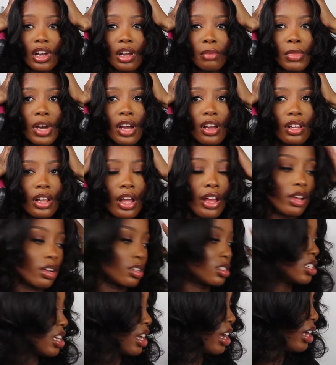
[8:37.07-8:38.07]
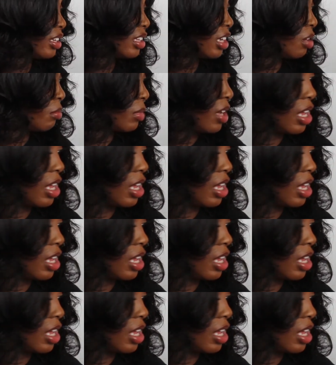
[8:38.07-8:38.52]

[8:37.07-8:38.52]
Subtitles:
I might like tie down my